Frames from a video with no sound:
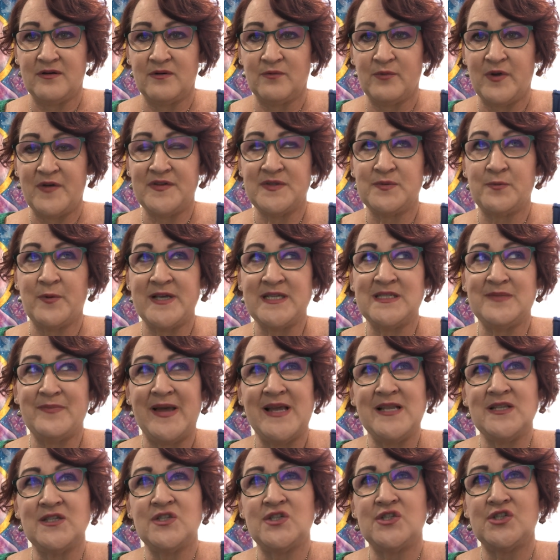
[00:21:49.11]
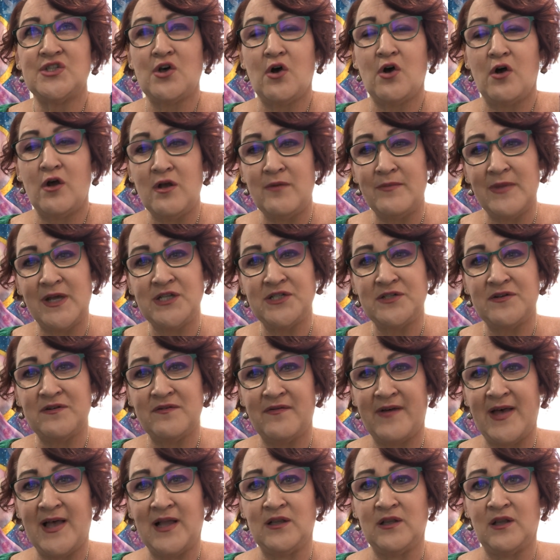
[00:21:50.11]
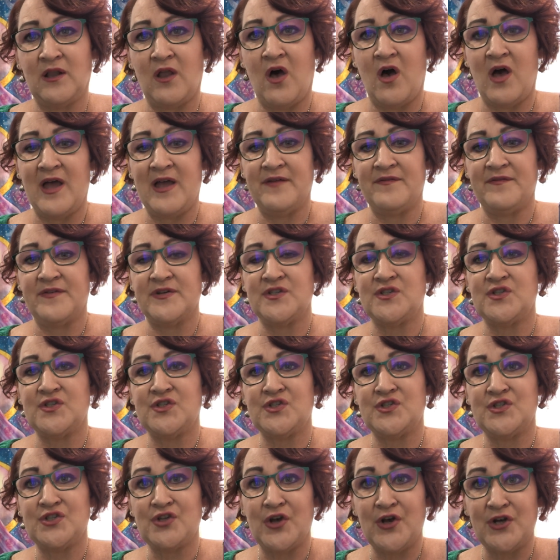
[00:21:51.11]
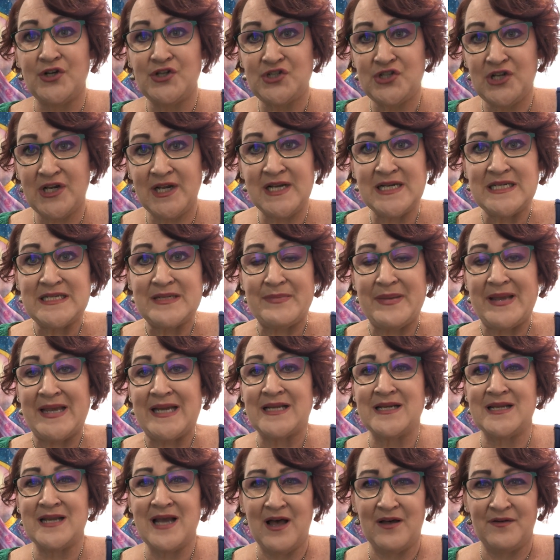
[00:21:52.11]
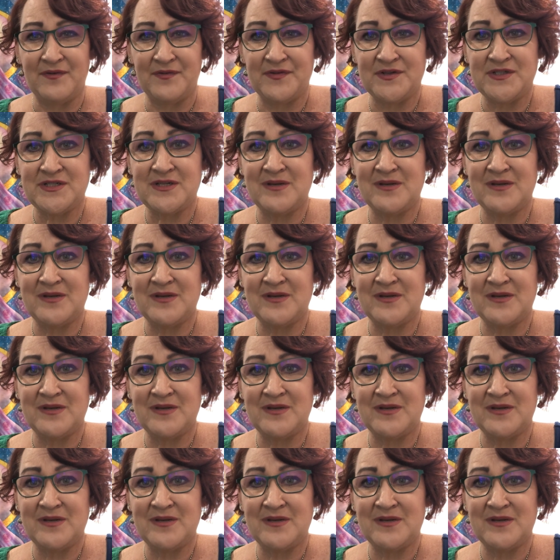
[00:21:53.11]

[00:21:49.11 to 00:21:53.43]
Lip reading: We spend so much of our life searching to be enough,